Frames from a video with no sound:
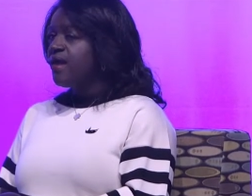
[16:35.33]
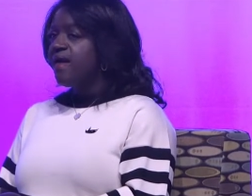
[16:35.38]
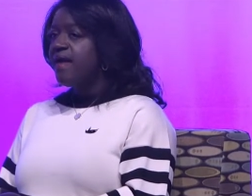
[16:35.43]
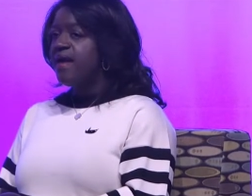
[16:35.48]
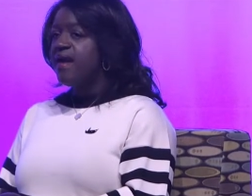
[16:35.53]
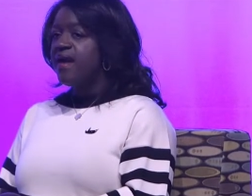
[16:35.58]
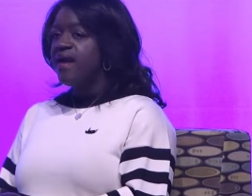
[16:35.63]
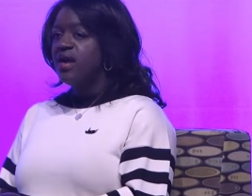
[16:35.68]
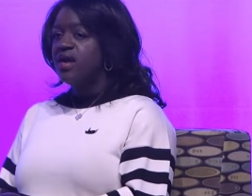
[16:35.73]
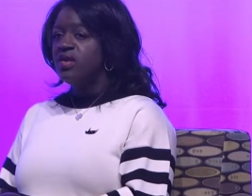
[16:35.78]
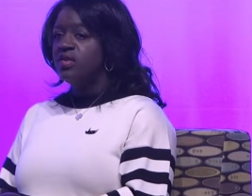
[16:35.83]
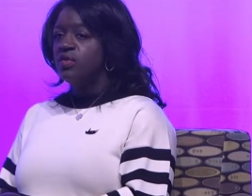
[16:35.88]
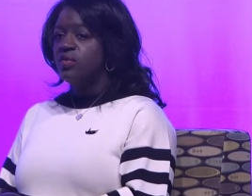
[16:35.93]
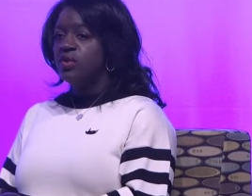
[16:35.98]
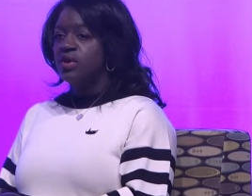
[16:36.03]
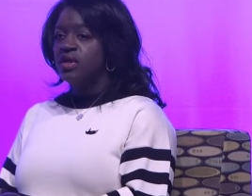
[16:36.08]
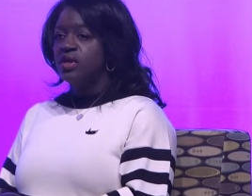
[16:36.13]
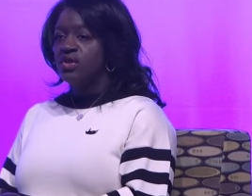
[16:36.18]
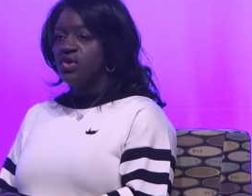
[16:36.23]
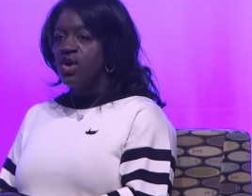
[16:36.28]
And
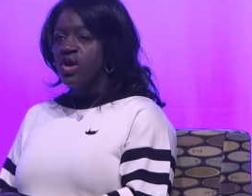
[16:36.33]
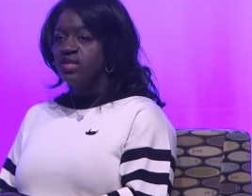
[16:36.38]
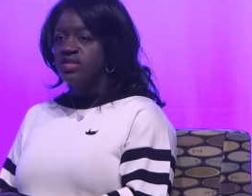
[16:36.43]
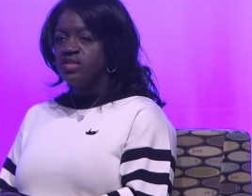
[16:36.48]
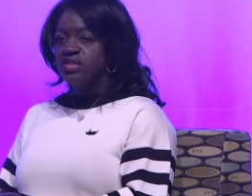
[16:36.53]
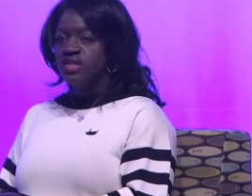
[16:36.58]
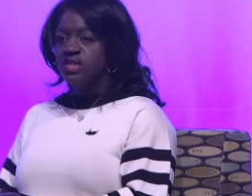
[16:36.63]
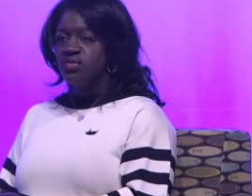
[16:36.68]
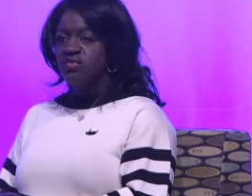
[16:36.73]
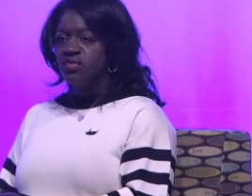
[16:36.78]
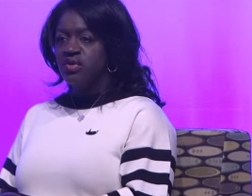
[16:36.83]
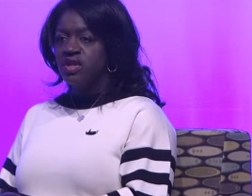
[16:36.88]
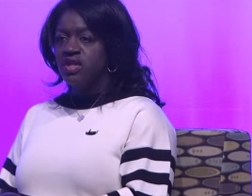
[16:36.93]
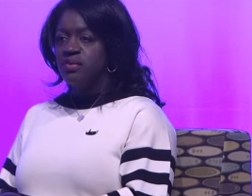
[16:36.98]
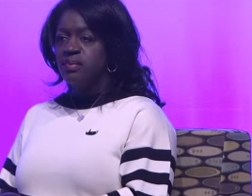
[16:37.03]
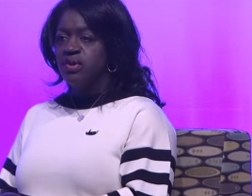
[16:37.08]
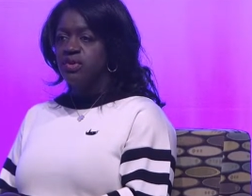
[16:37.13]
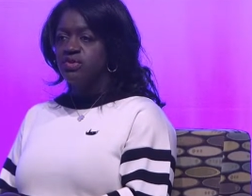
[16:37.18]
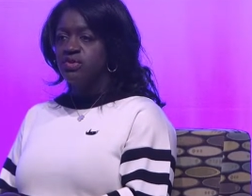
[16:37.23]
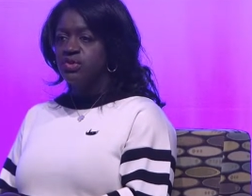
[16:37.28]
we launched it really
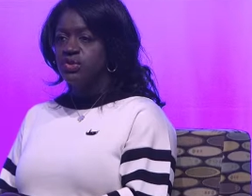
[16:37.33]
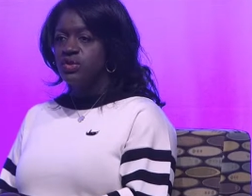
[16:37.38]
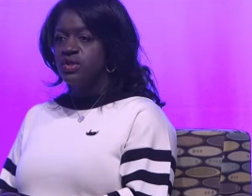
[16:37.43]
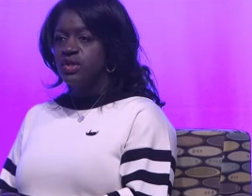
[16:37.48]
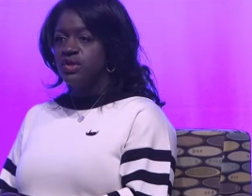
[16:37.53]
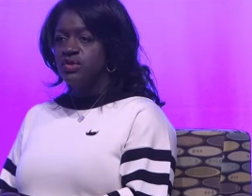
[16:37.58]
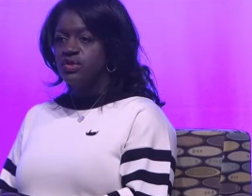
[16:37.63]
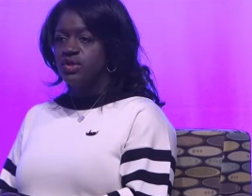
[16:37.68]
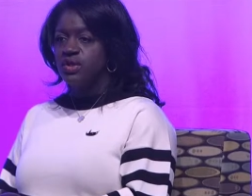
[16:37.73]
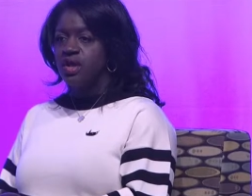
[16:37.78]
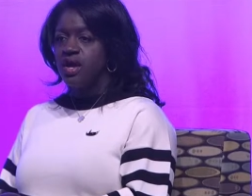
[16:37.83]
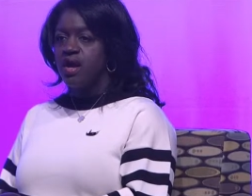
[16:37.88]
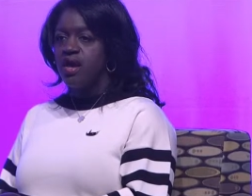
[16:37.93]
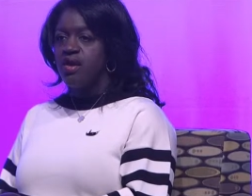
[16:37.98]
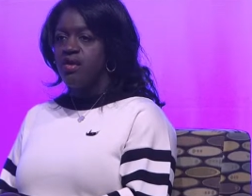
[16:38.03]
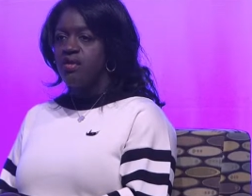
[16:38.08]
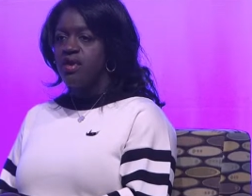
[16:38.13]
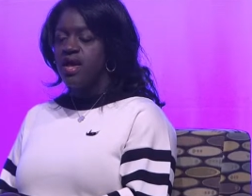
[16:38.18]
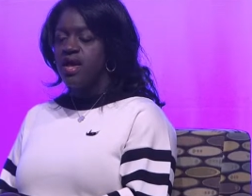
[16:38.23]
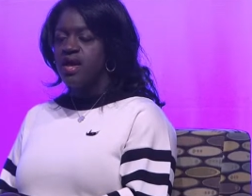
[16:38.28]
about two years
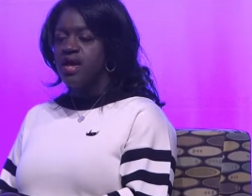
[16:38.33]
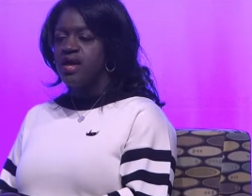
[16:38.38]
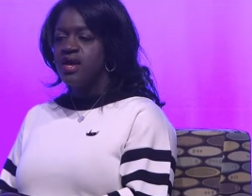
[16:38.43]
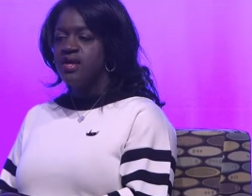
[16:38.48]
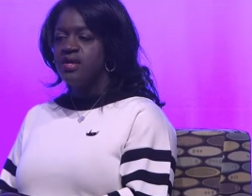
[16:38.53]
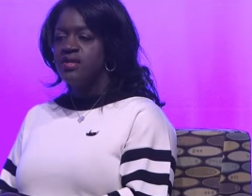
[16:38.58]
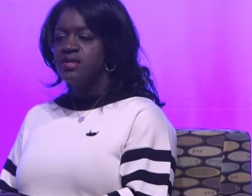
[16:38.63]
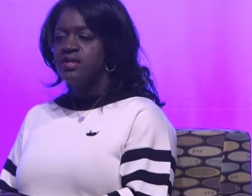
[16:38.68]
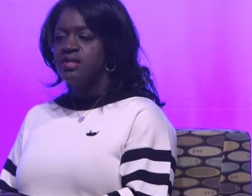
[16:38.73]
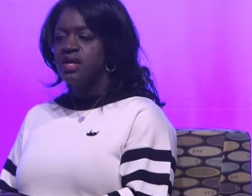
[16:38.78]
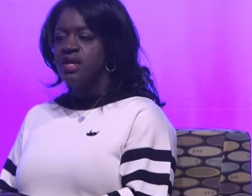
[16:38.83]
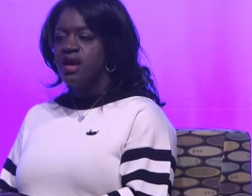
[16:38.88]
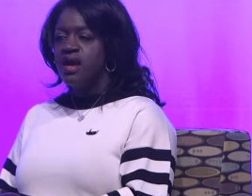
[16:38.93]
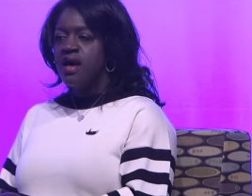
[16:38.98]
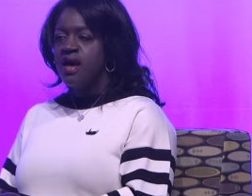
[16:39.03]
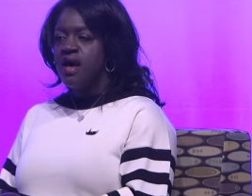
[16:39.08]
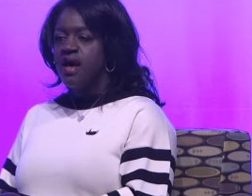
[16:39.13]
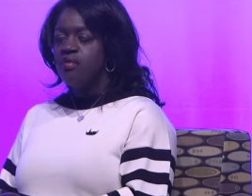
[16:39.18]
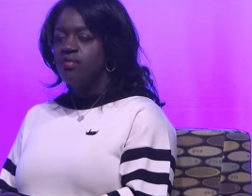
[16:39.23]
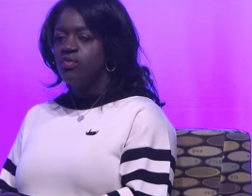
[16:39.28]
ago, and
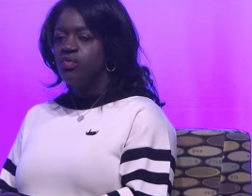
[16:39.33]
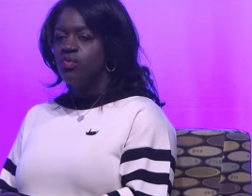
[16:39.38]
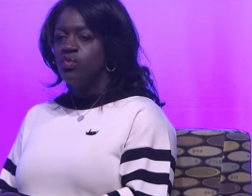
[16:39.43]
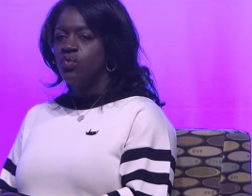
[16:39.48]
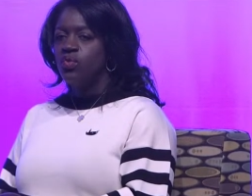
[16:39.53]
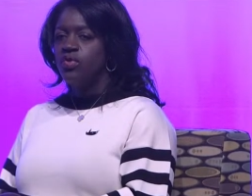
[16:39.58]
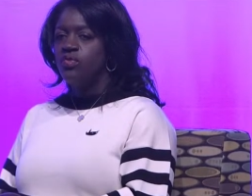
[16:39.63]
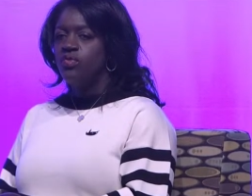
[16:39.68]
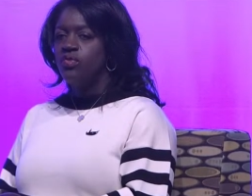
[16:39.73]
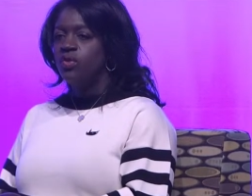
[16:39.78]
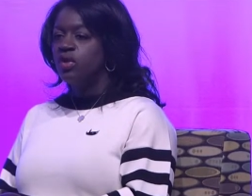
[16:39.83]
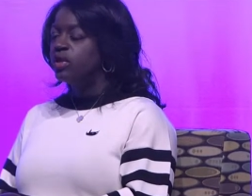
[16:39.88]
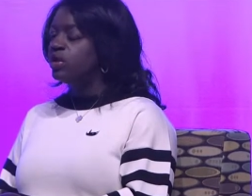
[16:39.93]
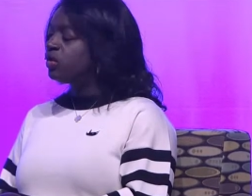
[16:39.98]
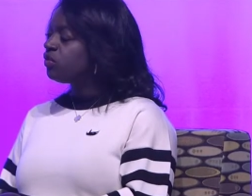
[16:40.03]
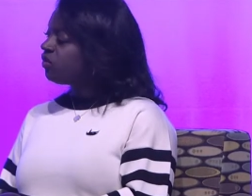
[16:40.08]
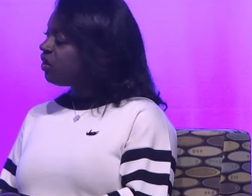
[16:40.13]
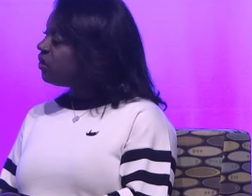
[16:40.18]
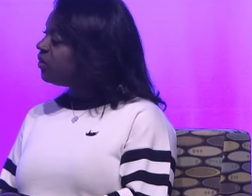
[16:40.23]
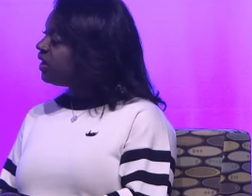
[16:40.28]
um, we've really
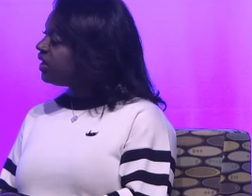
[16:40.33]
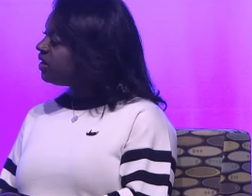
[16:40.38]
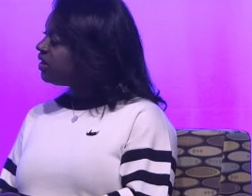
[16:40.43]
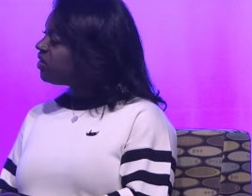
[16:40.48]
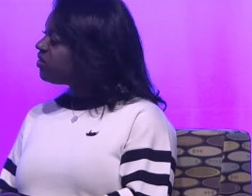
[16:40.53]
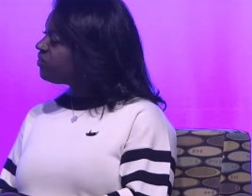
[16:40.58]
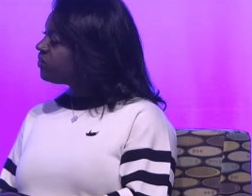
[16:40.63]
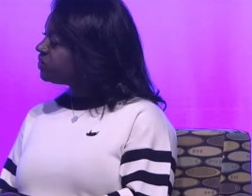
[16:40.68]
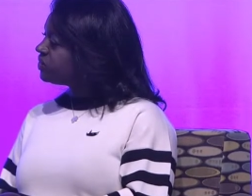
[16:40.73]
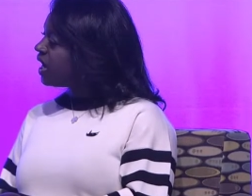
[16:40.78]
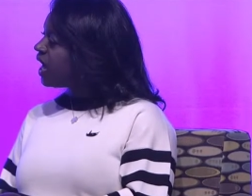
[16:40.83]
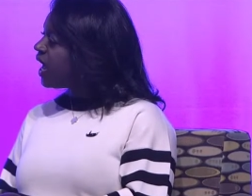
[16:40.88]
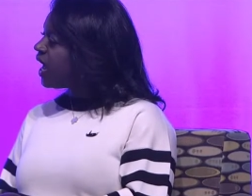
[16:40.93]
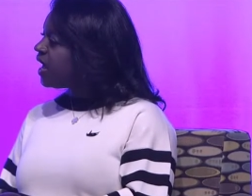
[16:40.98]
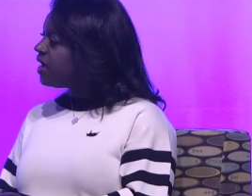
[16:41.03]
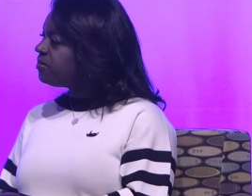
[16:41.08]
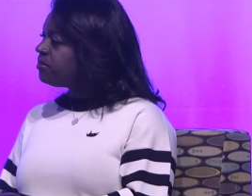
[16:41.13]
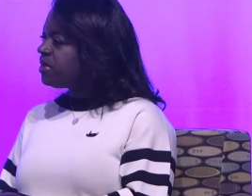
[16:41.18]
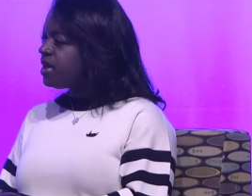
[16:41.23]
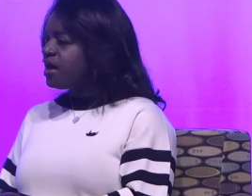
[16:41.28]
grown it over mm-hmm.
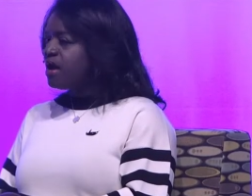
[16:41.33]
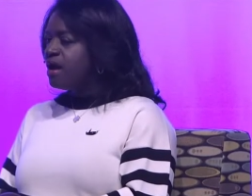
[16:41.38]
time.